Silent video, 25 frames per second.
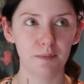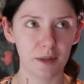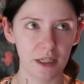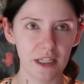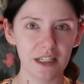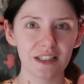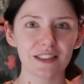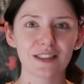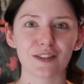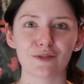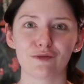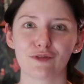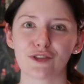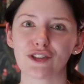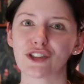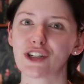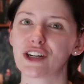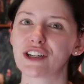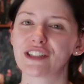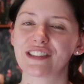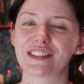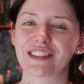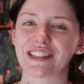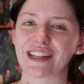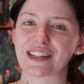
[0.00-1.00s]
penis and
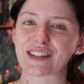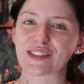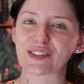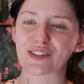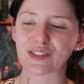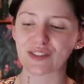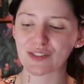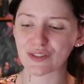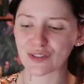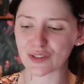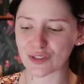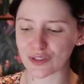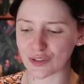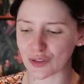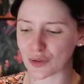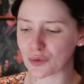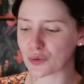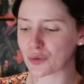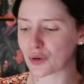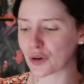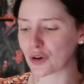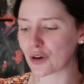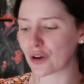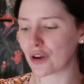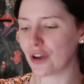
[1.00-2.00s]
vagina sex
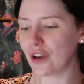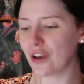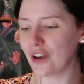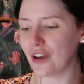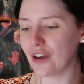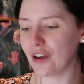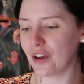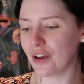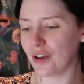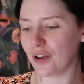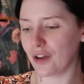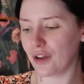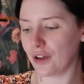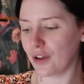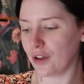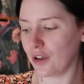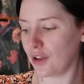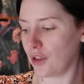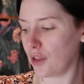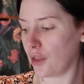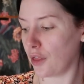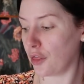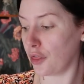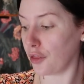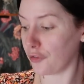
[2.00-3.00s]
sooner
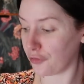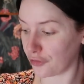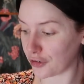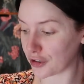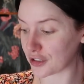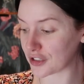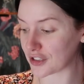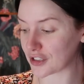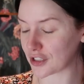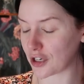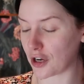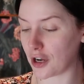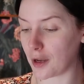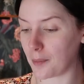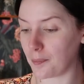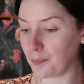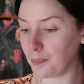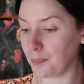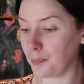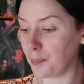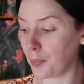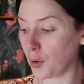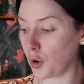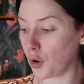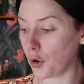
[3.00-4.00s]
the first
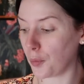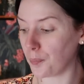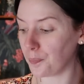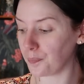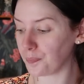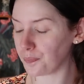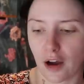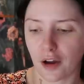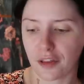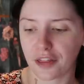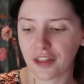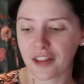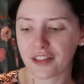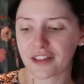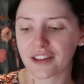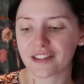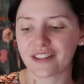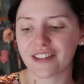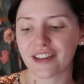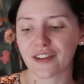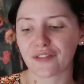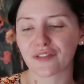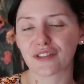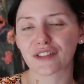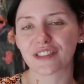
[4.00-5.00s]
time, but I think the
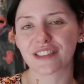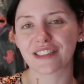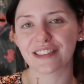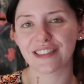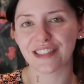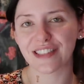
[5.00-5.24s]
difference